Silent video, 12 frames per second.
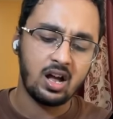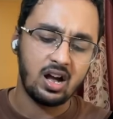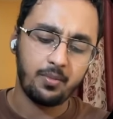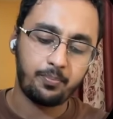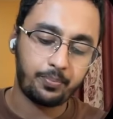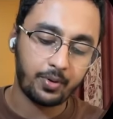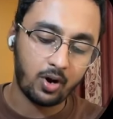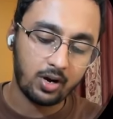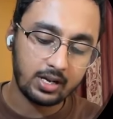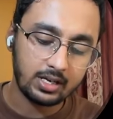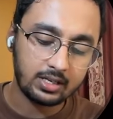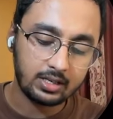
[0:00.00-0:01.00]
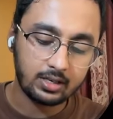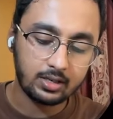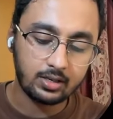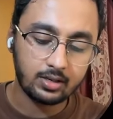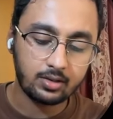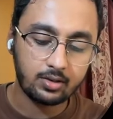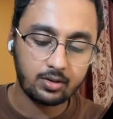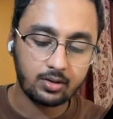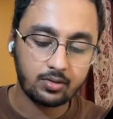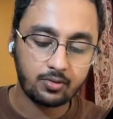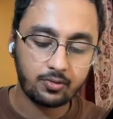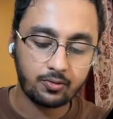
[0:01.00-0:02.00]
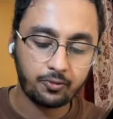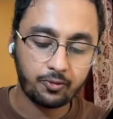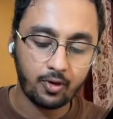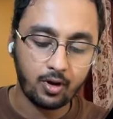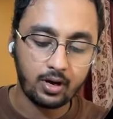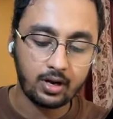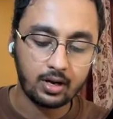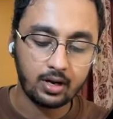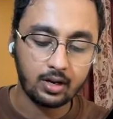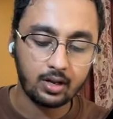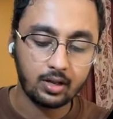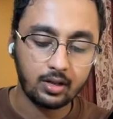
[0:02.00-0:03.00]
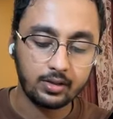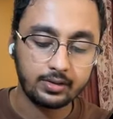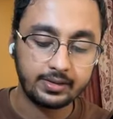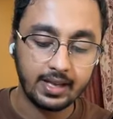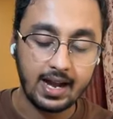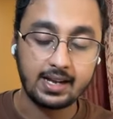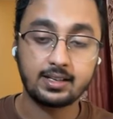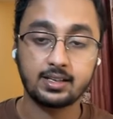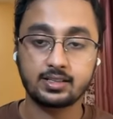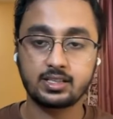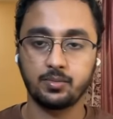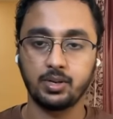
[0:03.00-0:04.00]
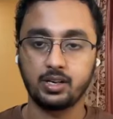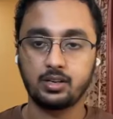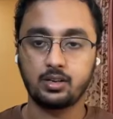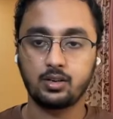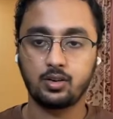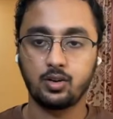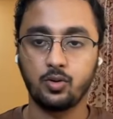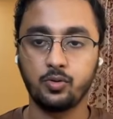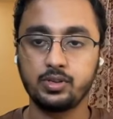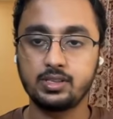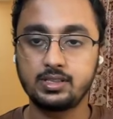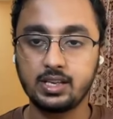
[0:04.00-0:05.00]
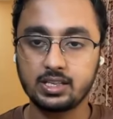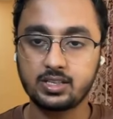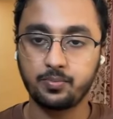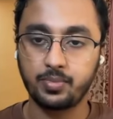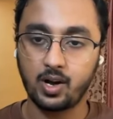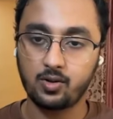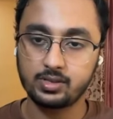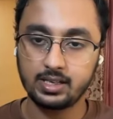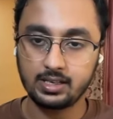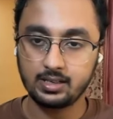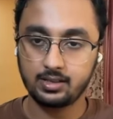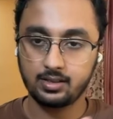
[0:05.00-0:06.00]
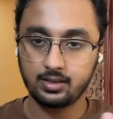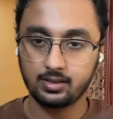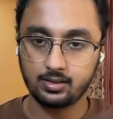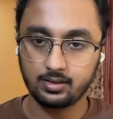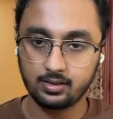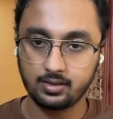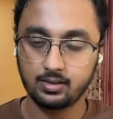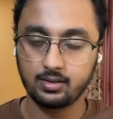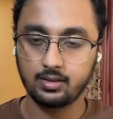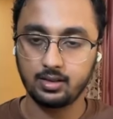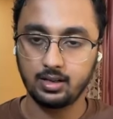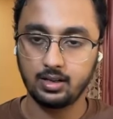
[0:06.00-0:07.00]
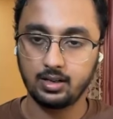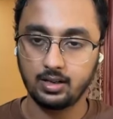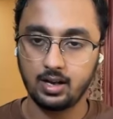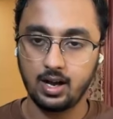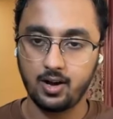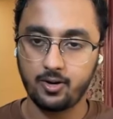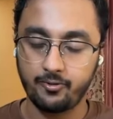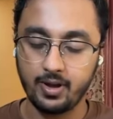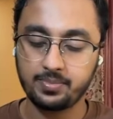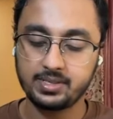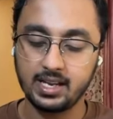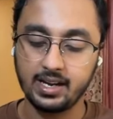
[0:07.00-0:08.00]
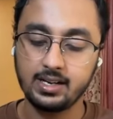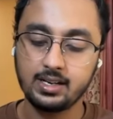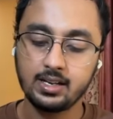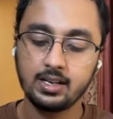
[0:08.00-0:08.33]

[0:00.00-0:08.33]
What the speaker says: A product for that customer who is just browsing our website,